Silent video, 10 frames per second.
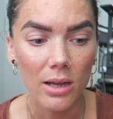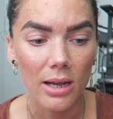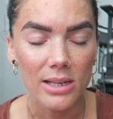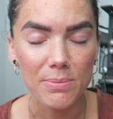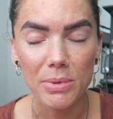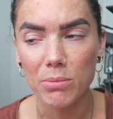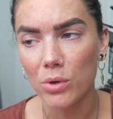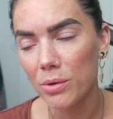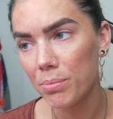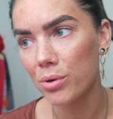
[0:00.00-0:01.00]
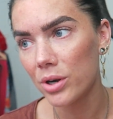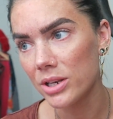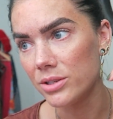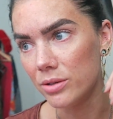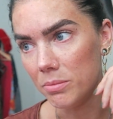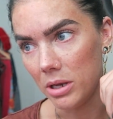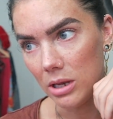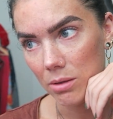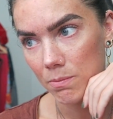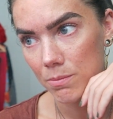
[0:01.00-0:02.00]
has been more important to
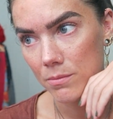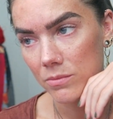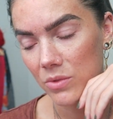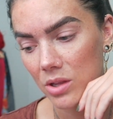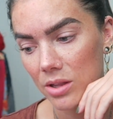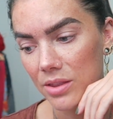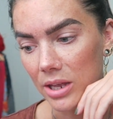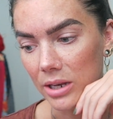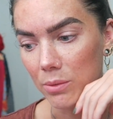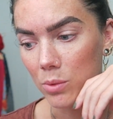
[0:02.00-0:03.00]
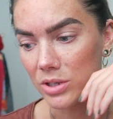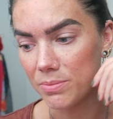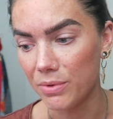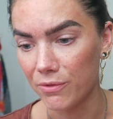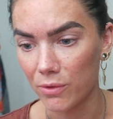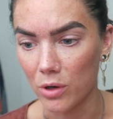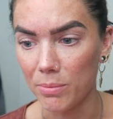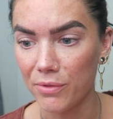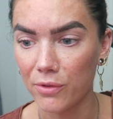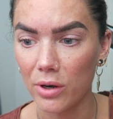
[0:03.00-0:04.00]
me than it was before.
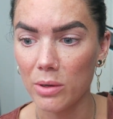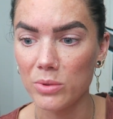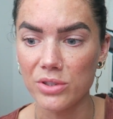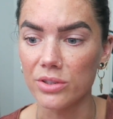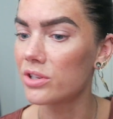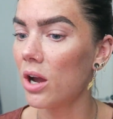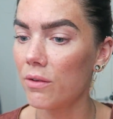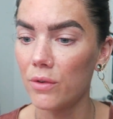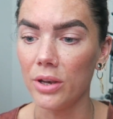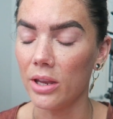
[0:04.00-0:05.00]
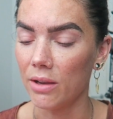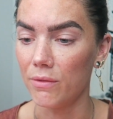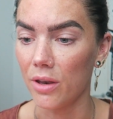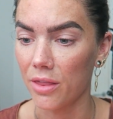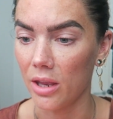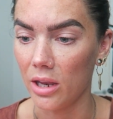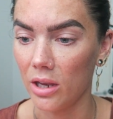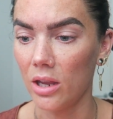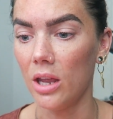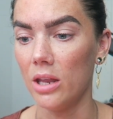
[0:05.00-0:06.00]
Before I was just covering
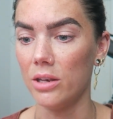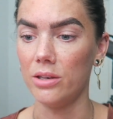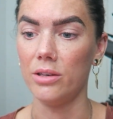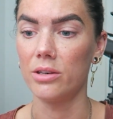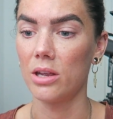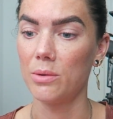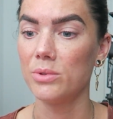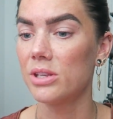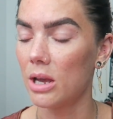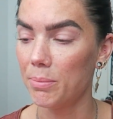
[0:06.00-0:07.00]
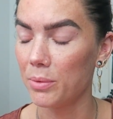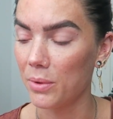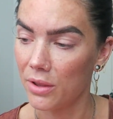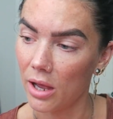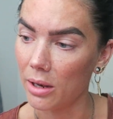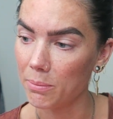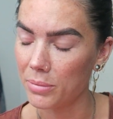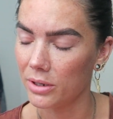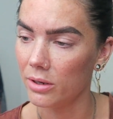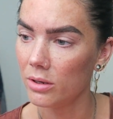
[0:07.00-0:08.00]
everything and I was happy with that.
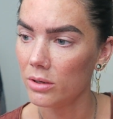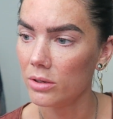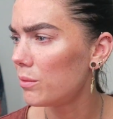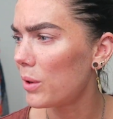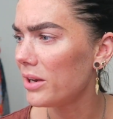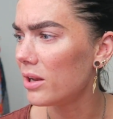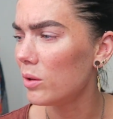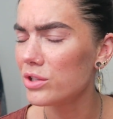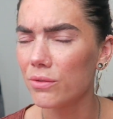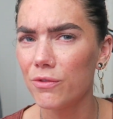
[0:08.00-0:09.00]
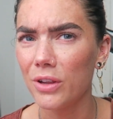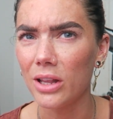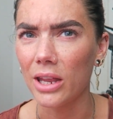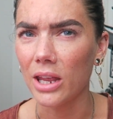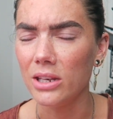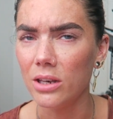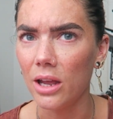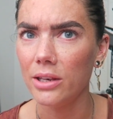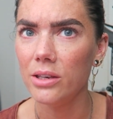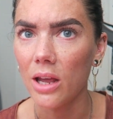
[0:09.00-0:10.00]
But right now I don't feel like
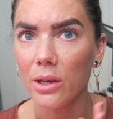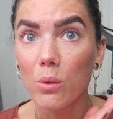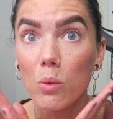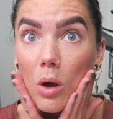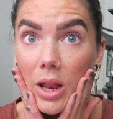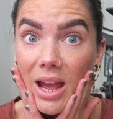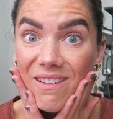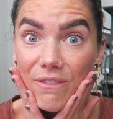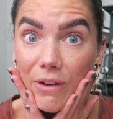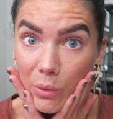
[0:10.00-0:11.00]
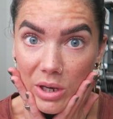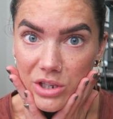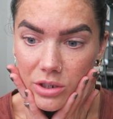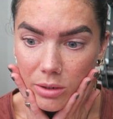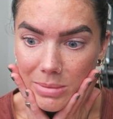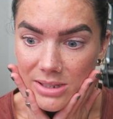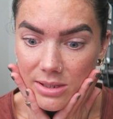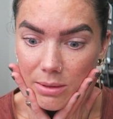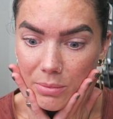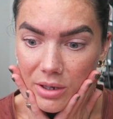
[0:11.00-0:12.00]
I don't want to have foundation on my
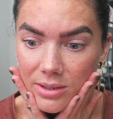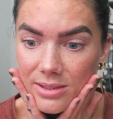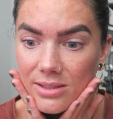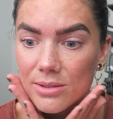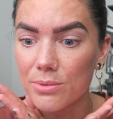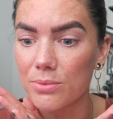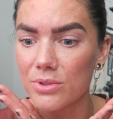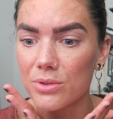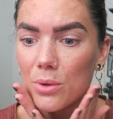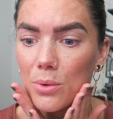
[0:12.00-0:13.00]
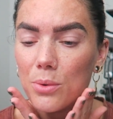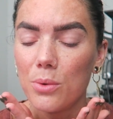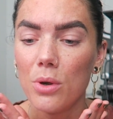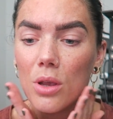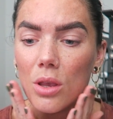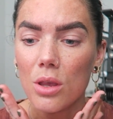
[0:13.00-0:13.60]
skin because it's so